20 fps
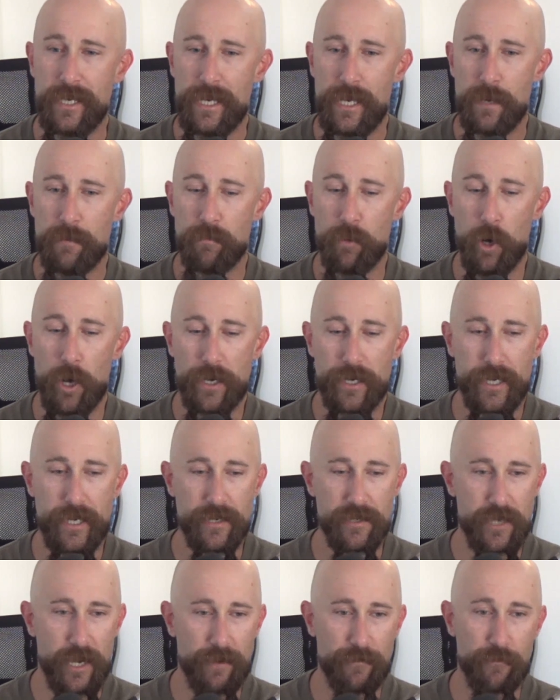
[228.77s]
But
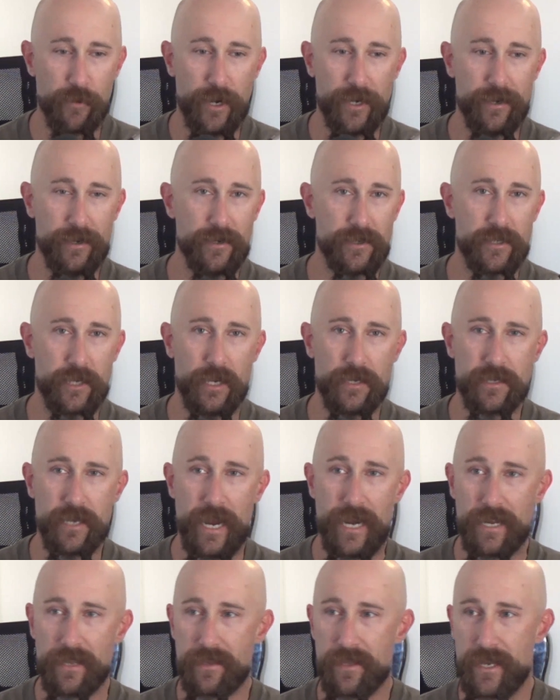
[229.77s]
he's not afraid to discuss
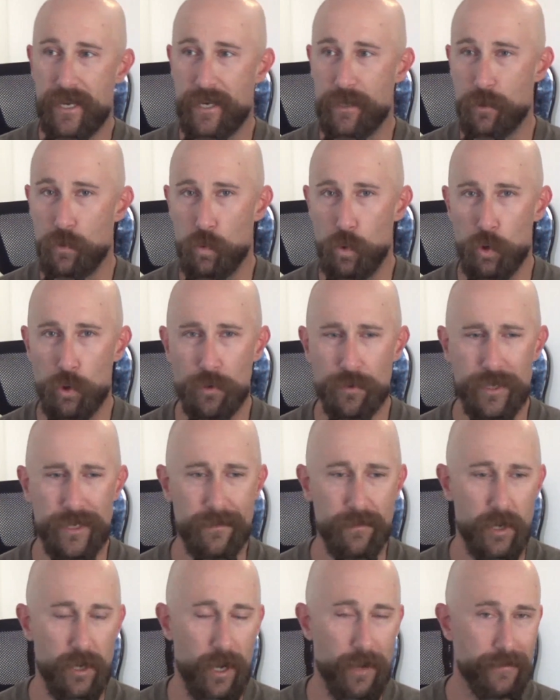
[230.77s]
anything in the world
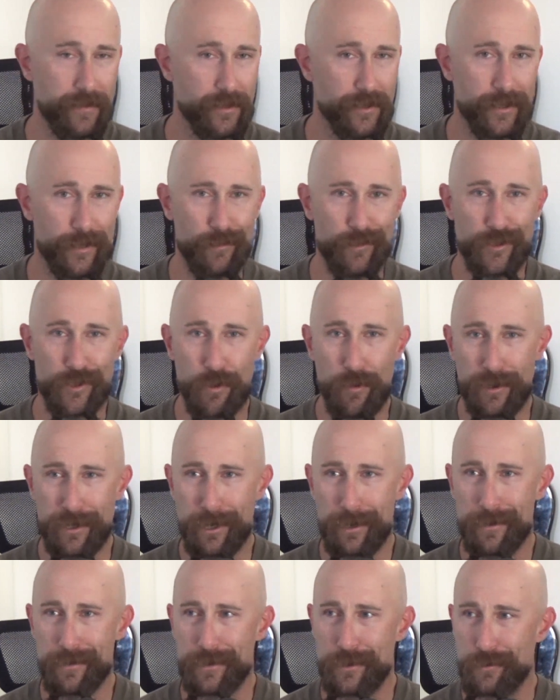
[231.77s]
and obviously what's going
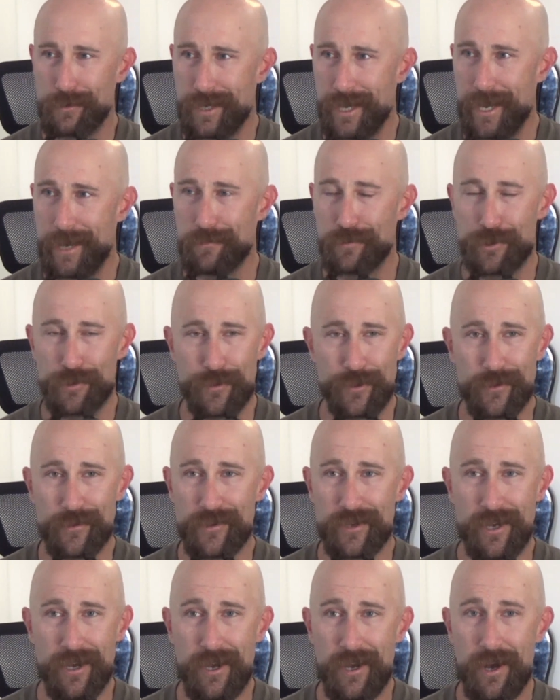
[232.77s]
on in the UK. I'm sure there's
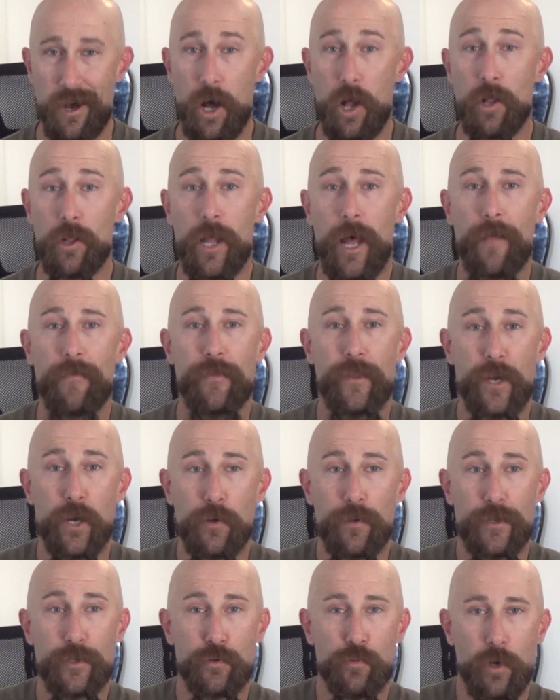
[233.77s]
a lot there
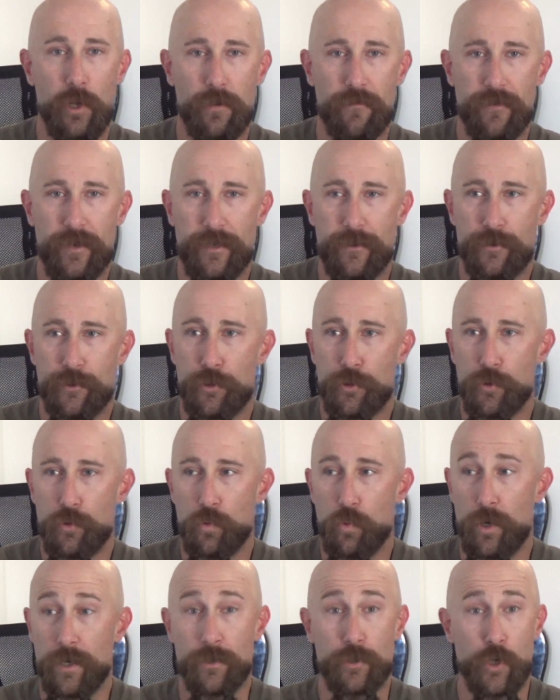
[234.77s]
that's relevant to
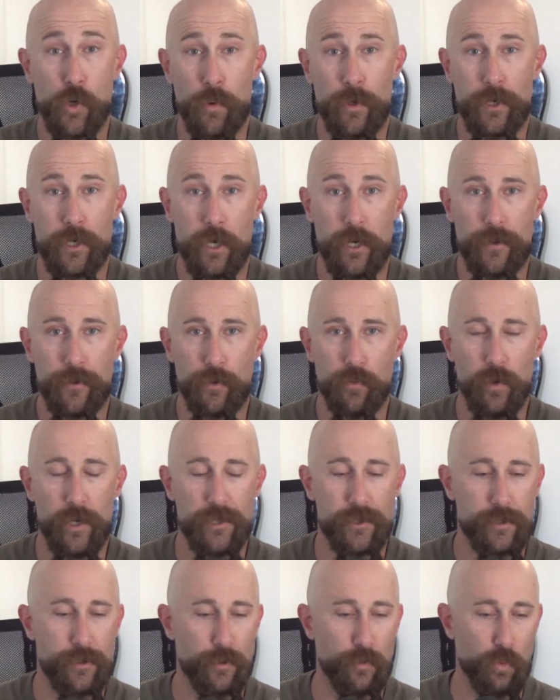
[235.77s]
what is going on in the
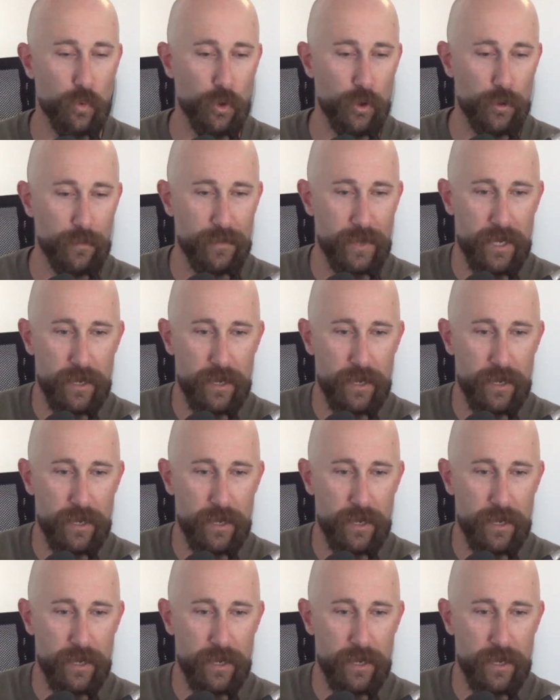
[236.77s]
rest of the world.